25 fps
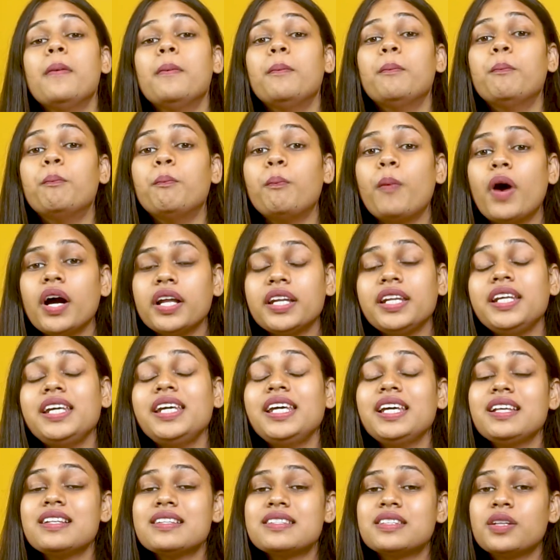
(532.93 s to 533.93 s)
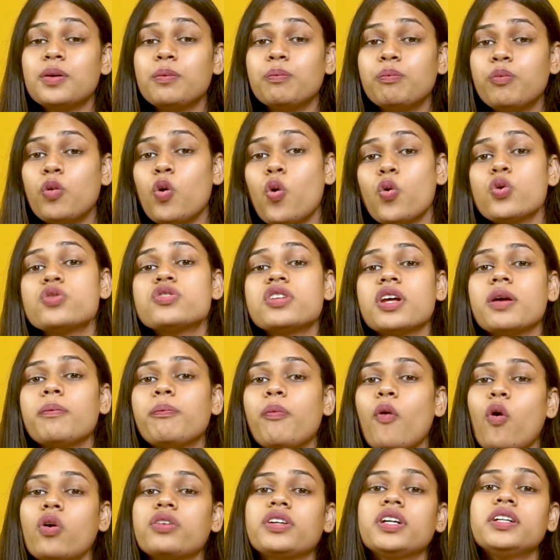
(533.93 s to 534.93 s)
money is the most
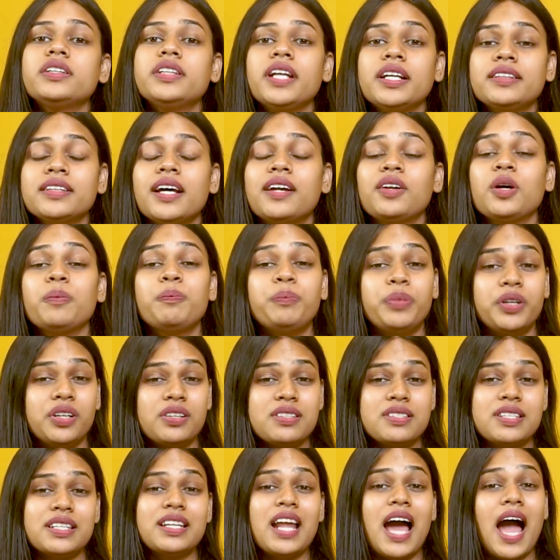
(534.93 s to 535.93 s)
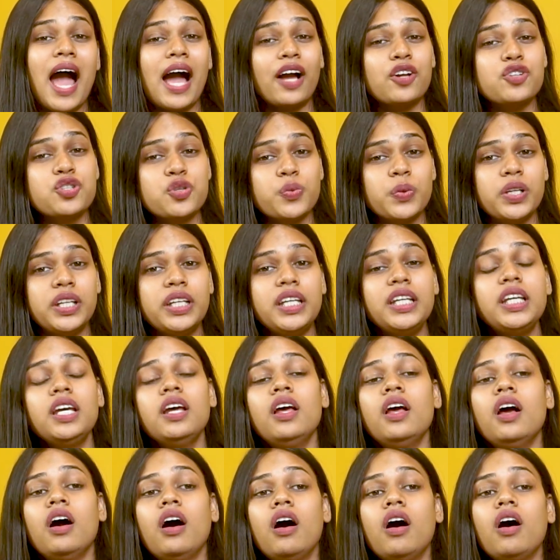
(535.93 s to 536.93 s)
important thing that a person actually
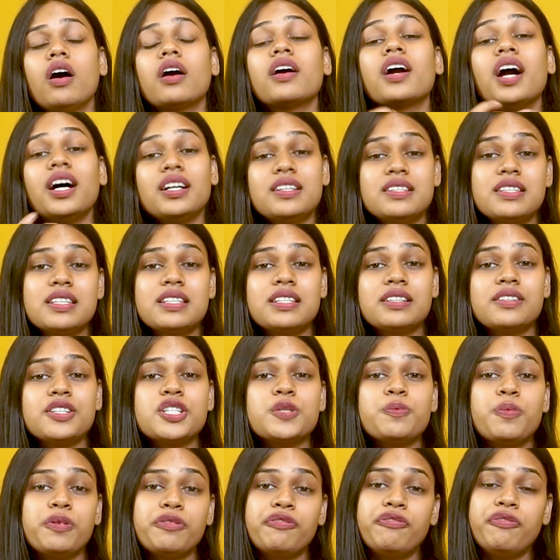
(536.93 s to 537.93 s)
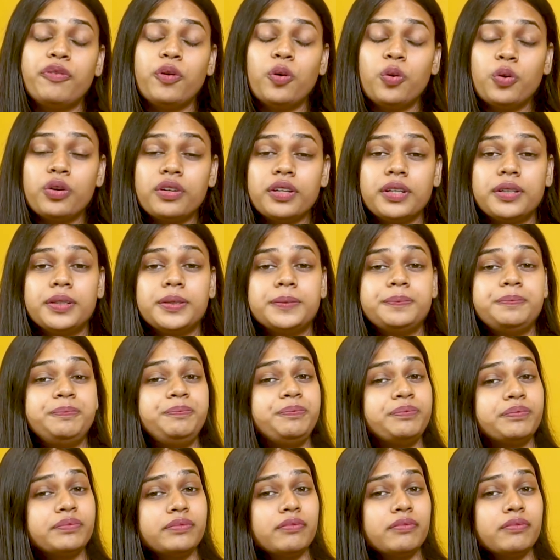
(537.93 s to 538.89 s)
considers before